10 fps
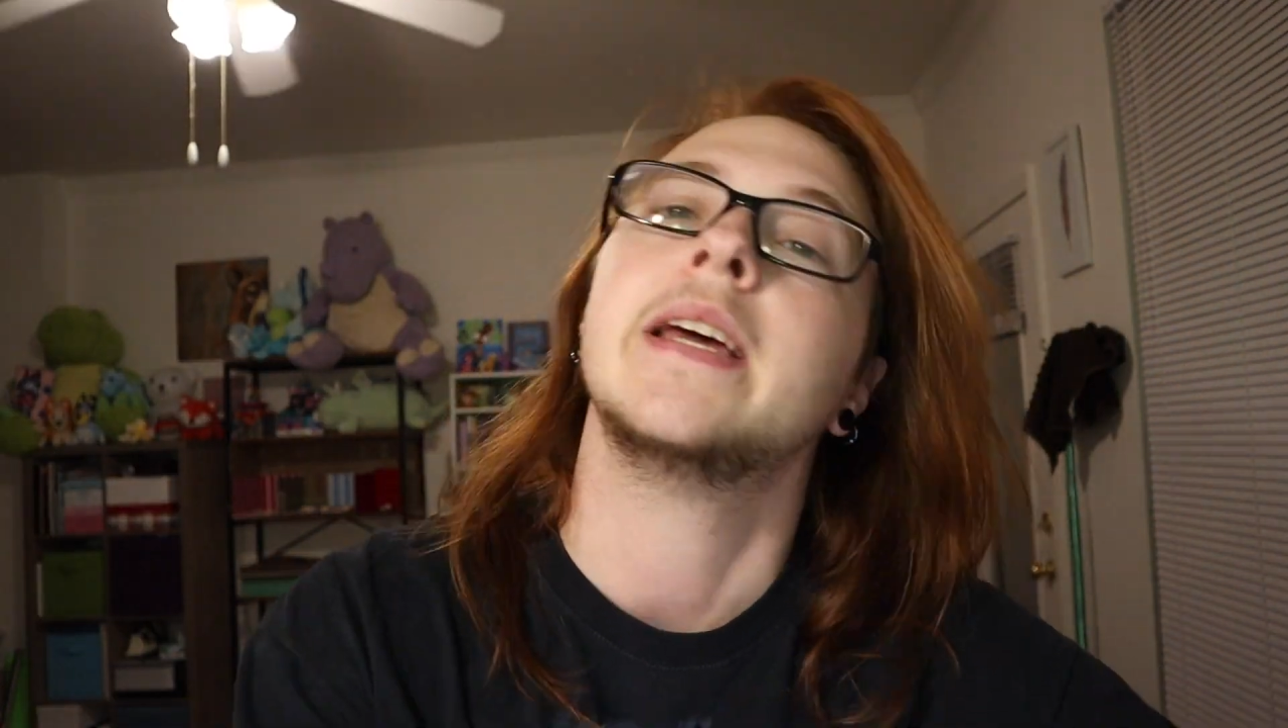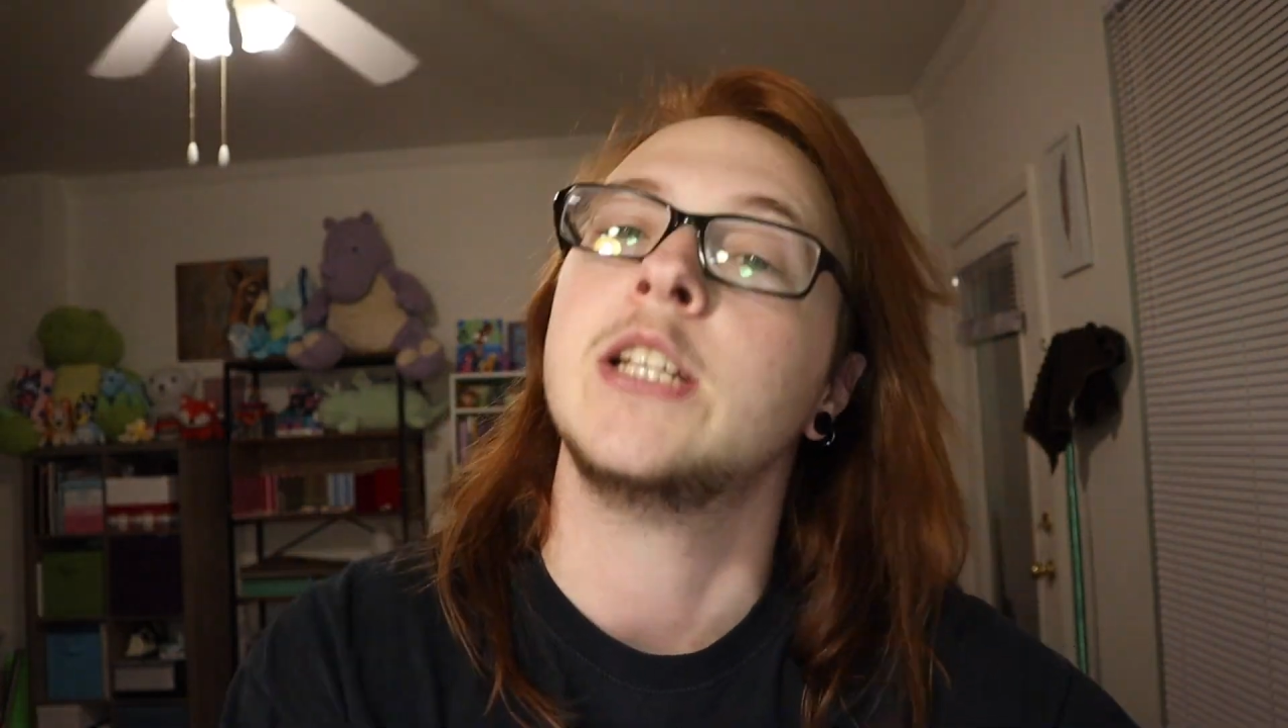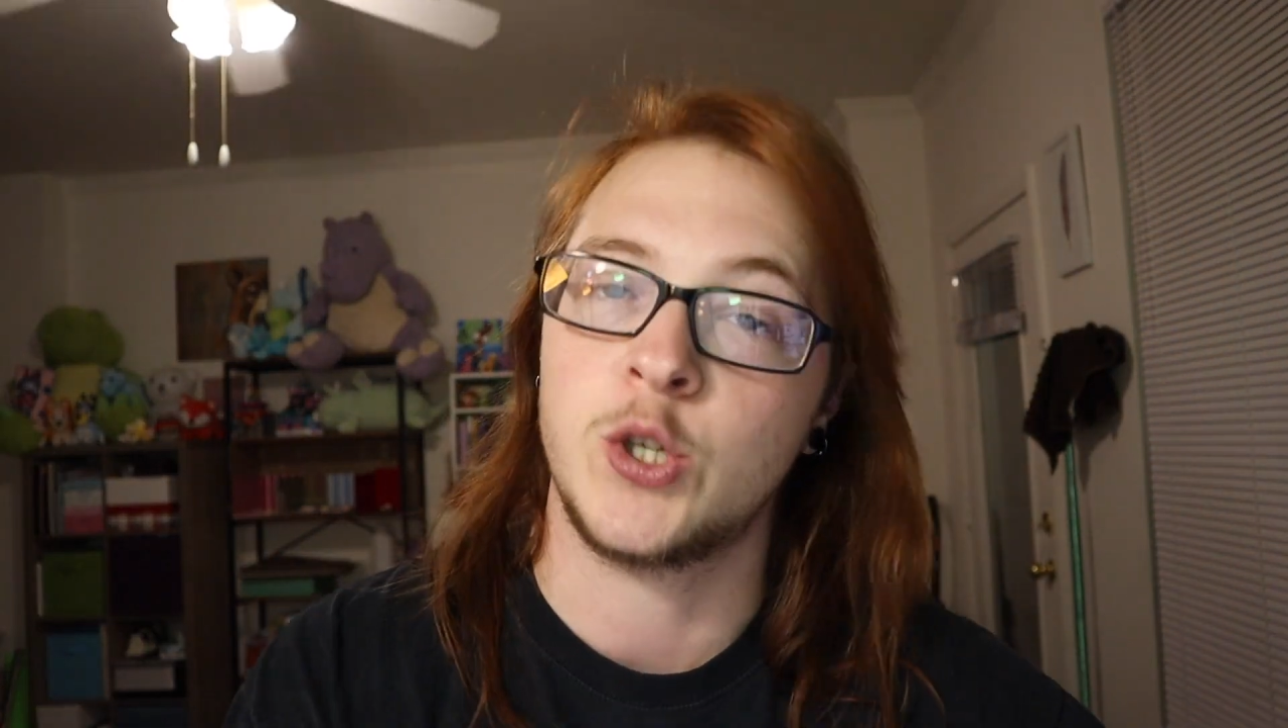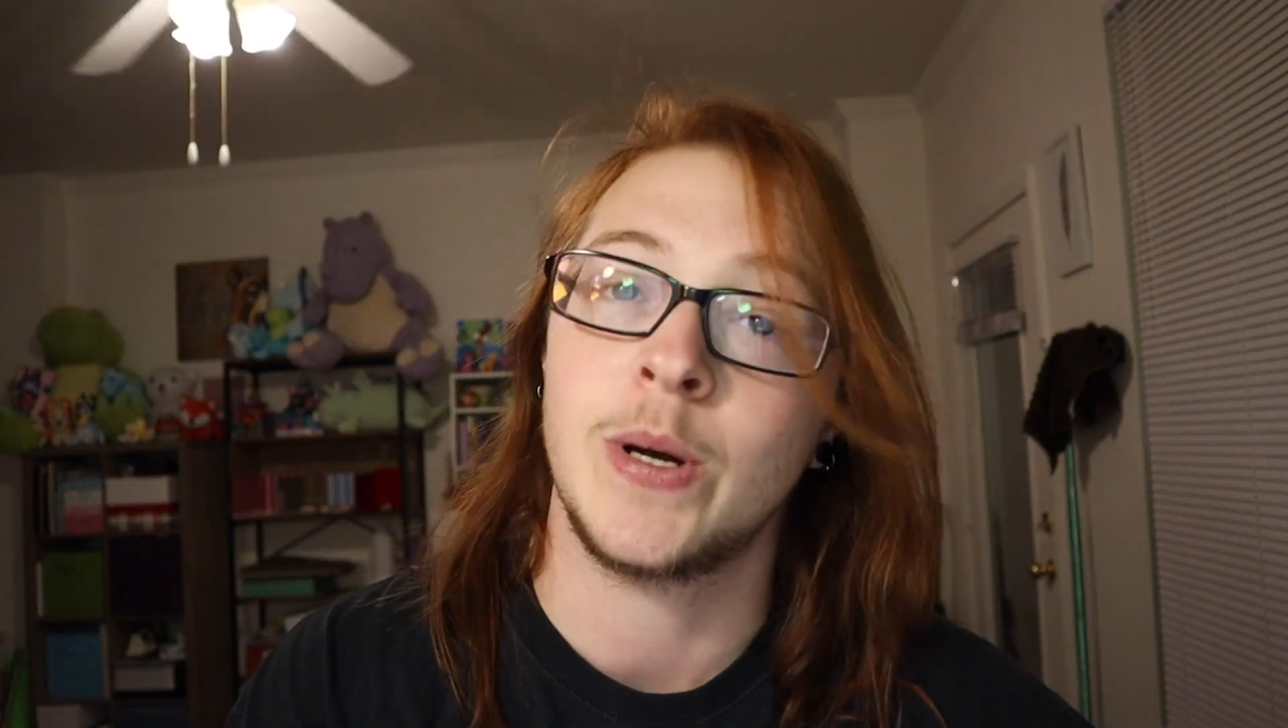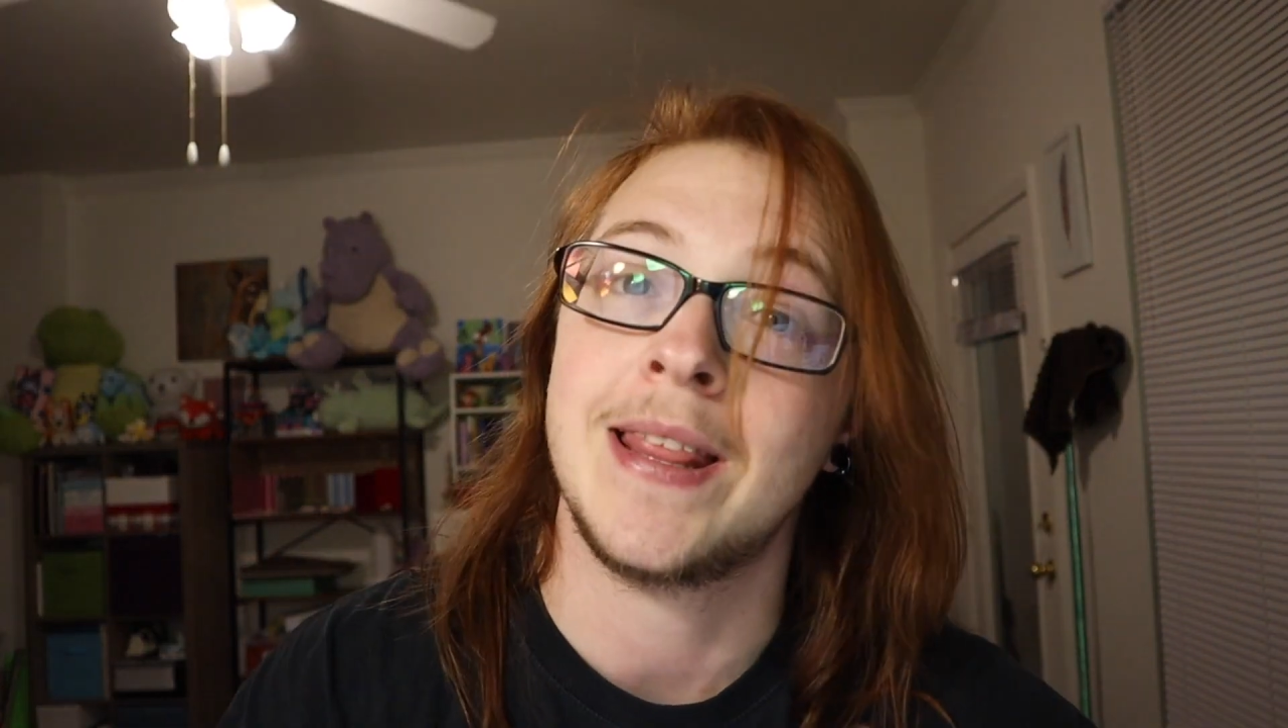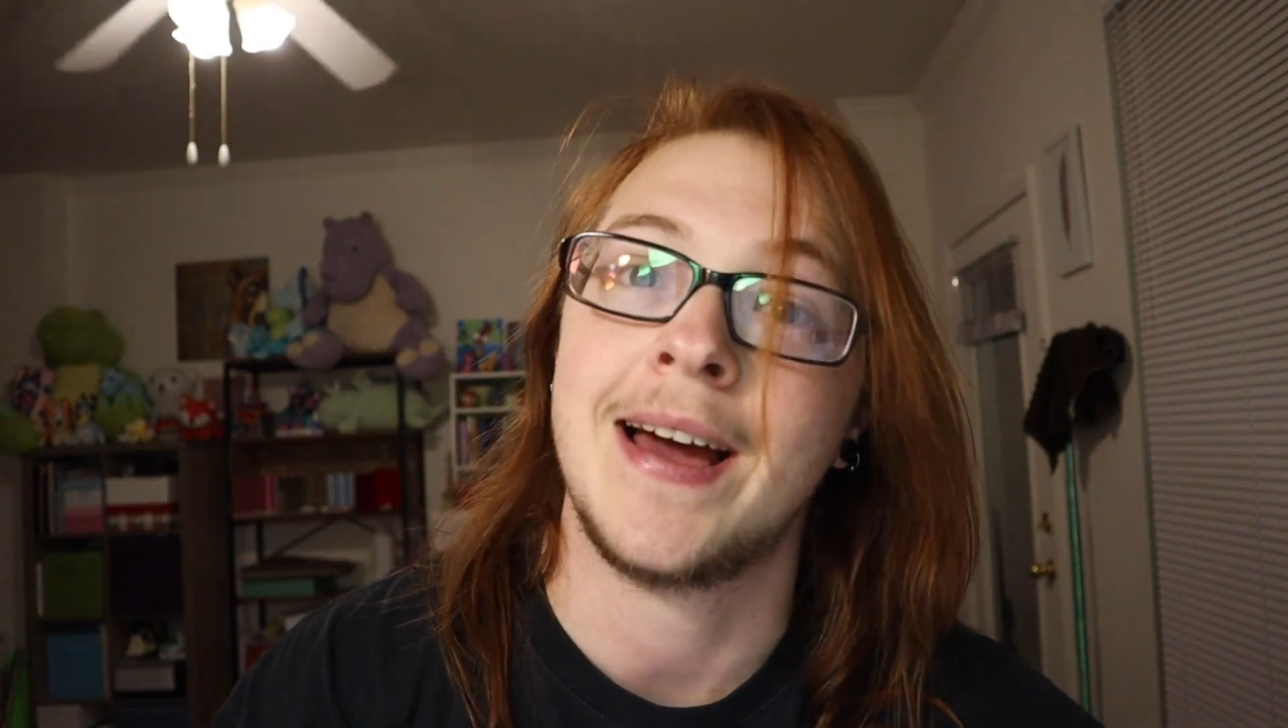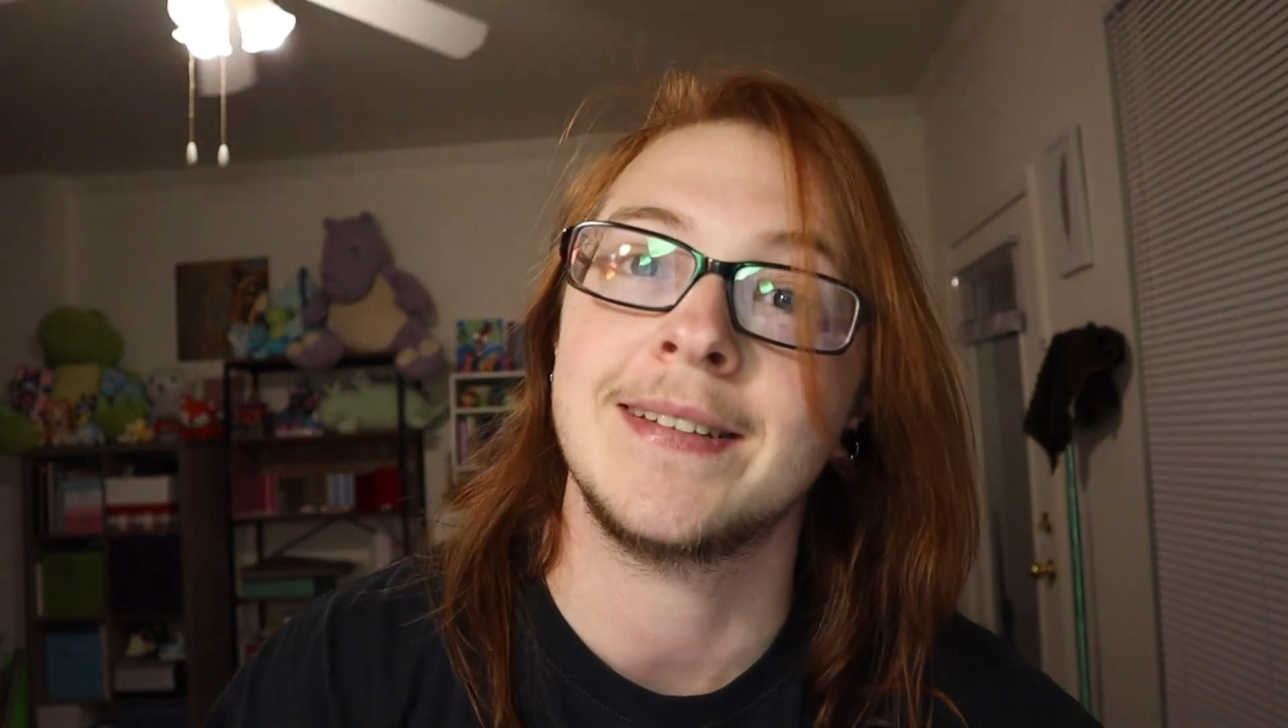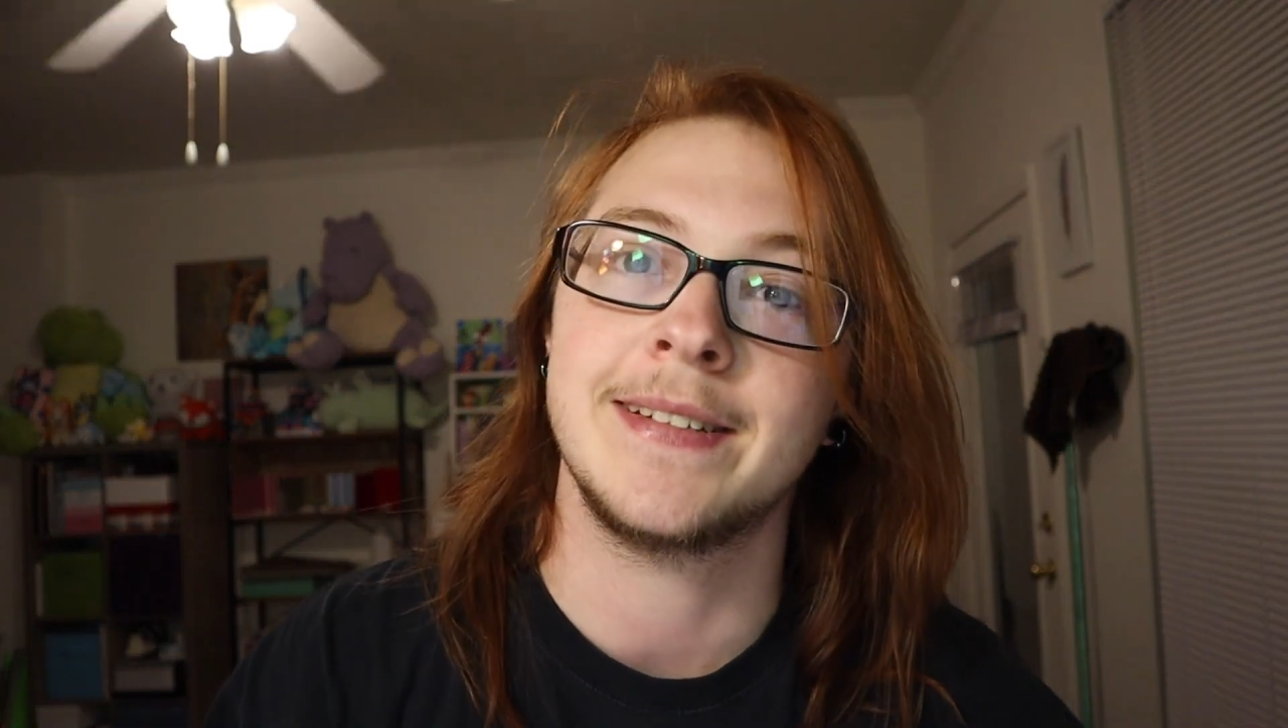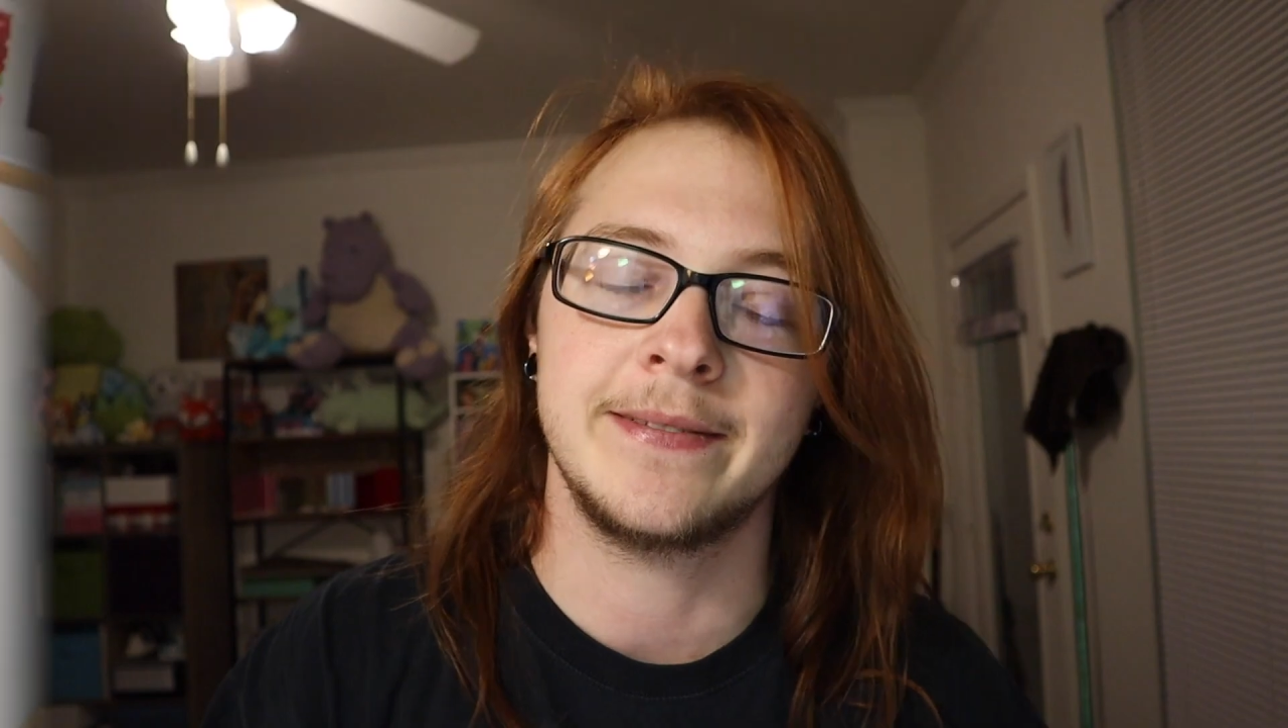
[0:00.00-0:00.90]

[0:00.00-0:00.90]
enjoy that.